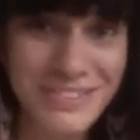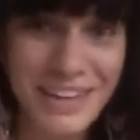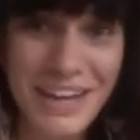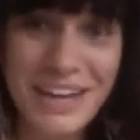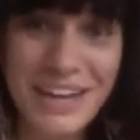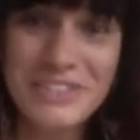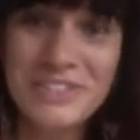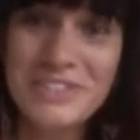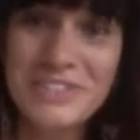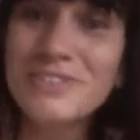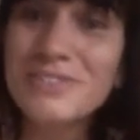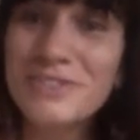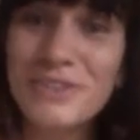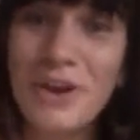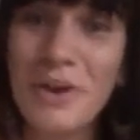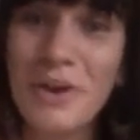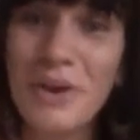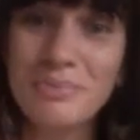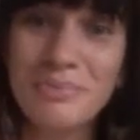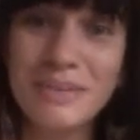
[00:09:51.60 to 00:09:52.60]
Just
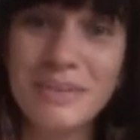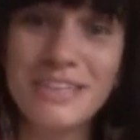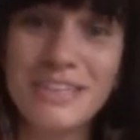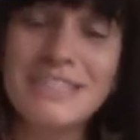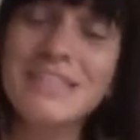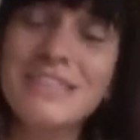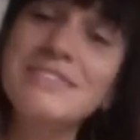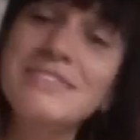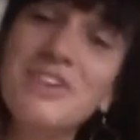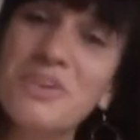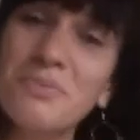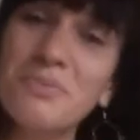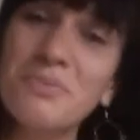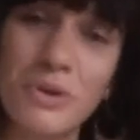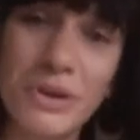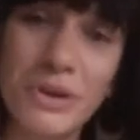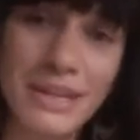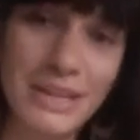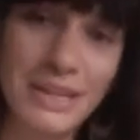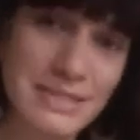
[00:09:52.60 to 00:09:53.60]
stop, because there's no
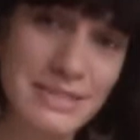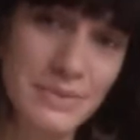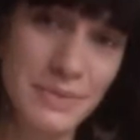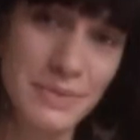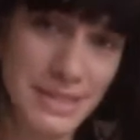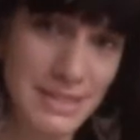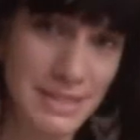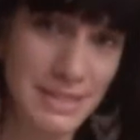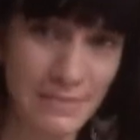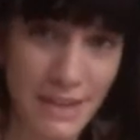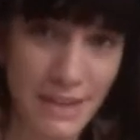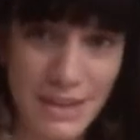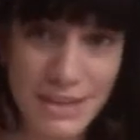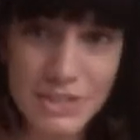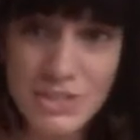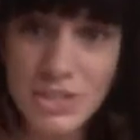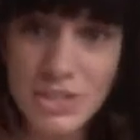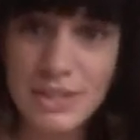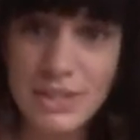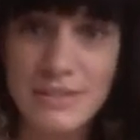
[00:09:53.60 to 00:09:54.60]
point. It's a waste of
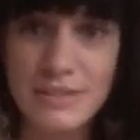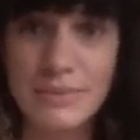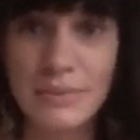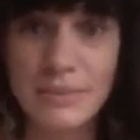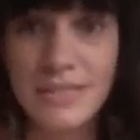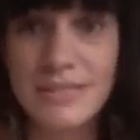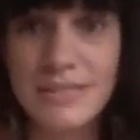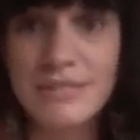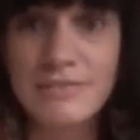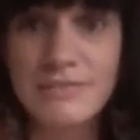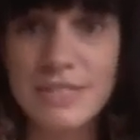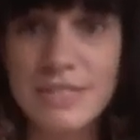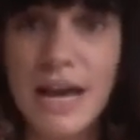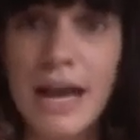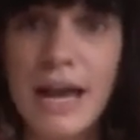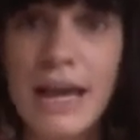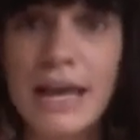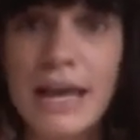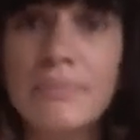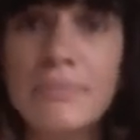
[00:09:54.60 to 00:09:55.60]
energy, it's a waste of
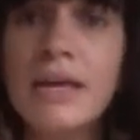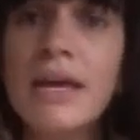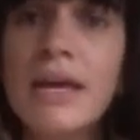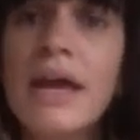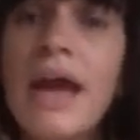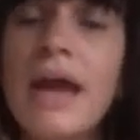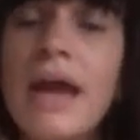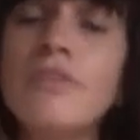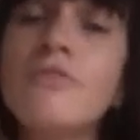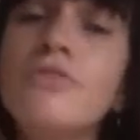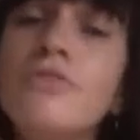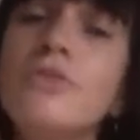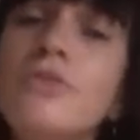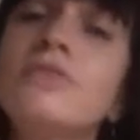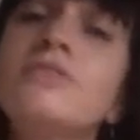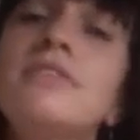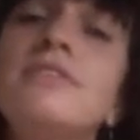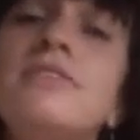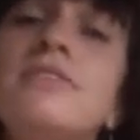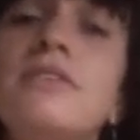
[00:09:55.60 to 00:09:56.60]
time. And of
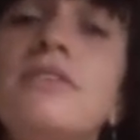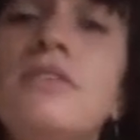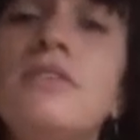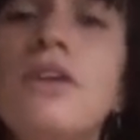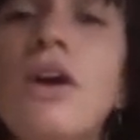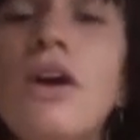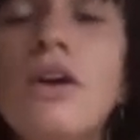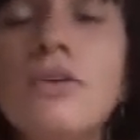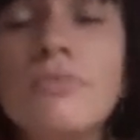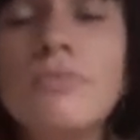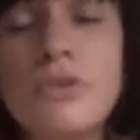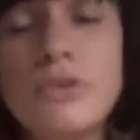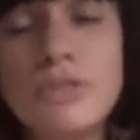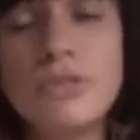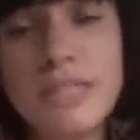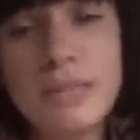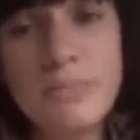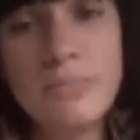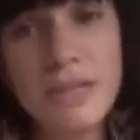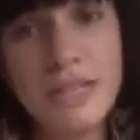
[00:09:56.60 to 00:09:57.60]
course, there's a lot more
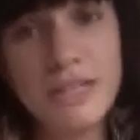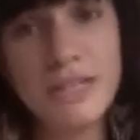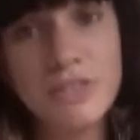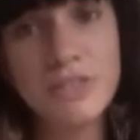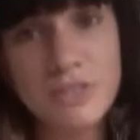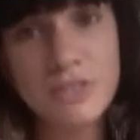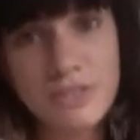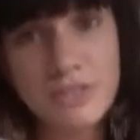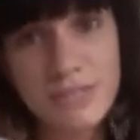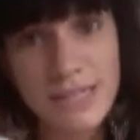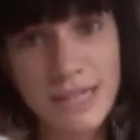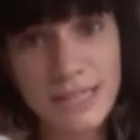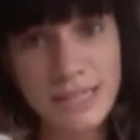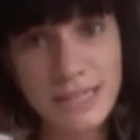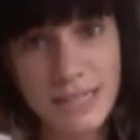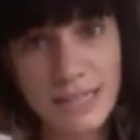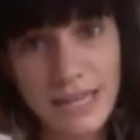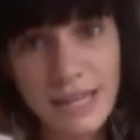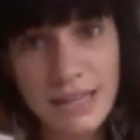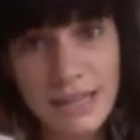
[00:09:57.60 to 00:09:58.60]
deeper issues
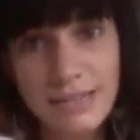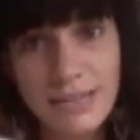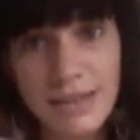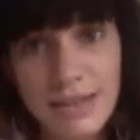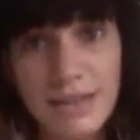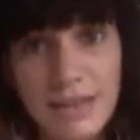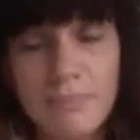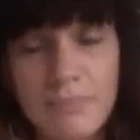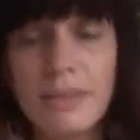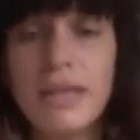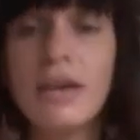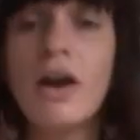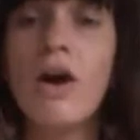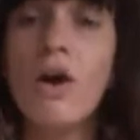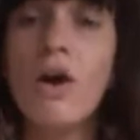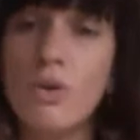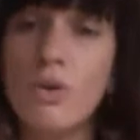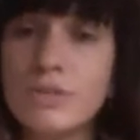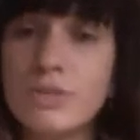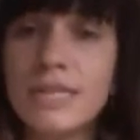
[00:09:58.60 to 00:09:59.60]
underneath that can be
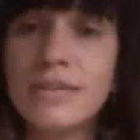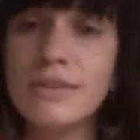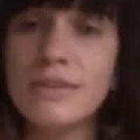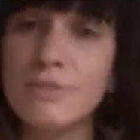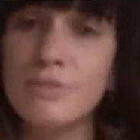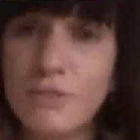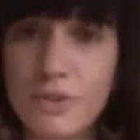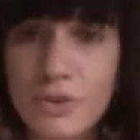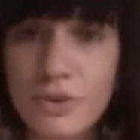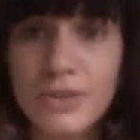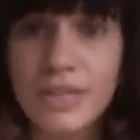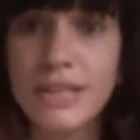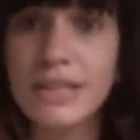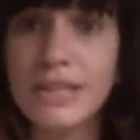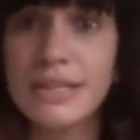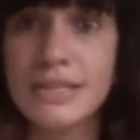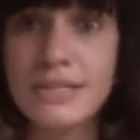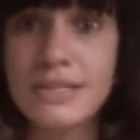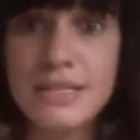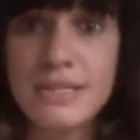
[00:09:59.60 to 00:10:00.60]
holding and fueling
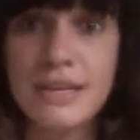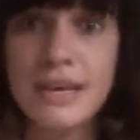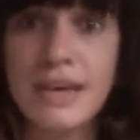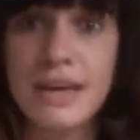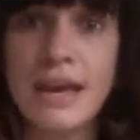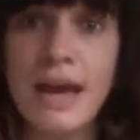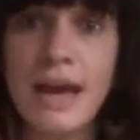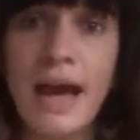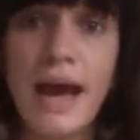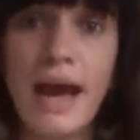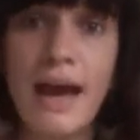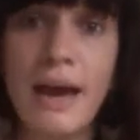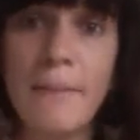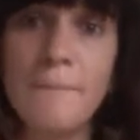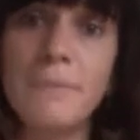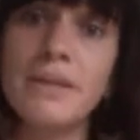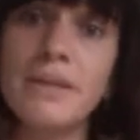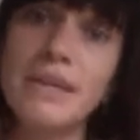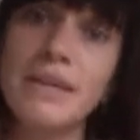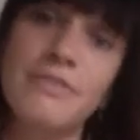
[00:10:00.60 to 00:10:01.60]
this
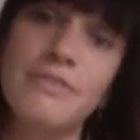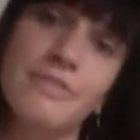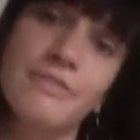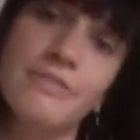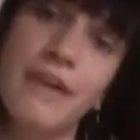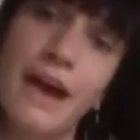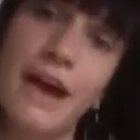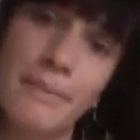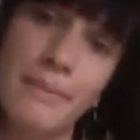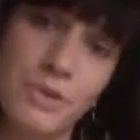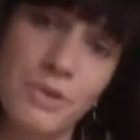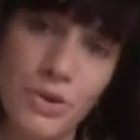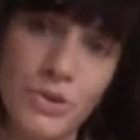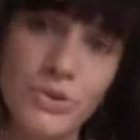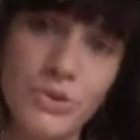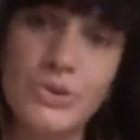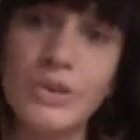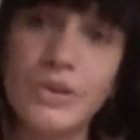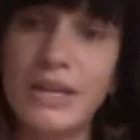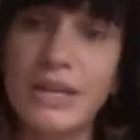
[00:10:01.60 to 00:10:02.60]
belief of I'm not
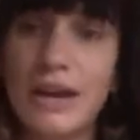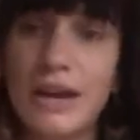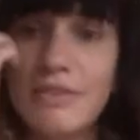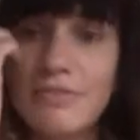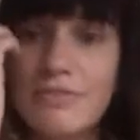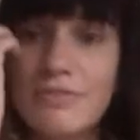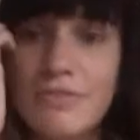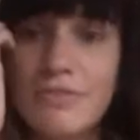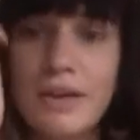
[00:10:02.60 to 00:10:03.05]
good enough.